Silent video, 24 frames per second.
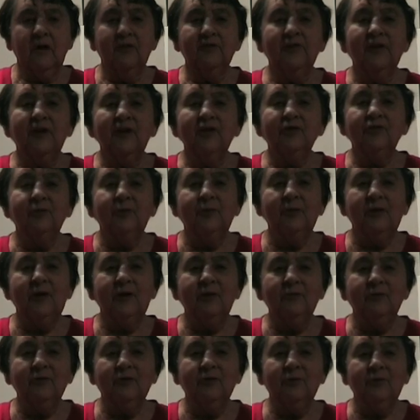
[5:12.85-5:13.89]
Thanks for
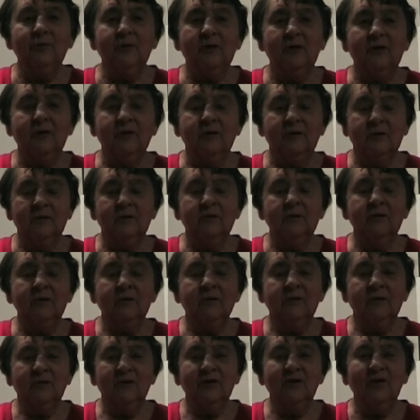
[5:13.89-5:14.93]
being with me.
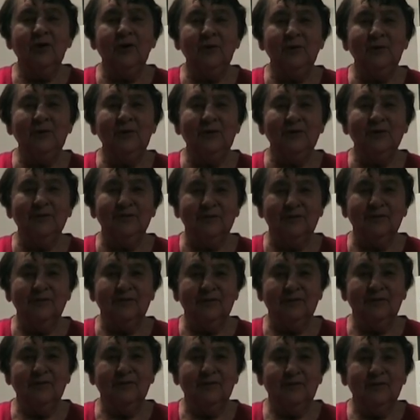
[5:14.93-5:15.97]
Go well.
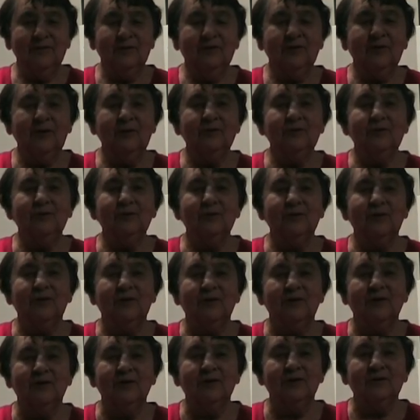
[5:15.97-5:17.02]
Go with your
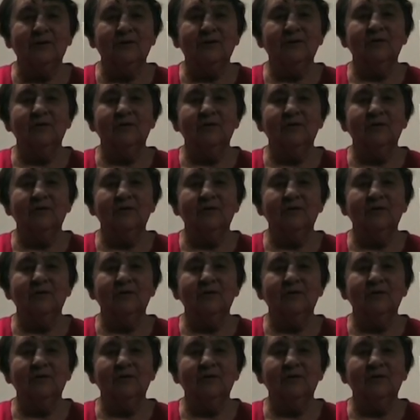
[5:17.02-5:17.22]
God.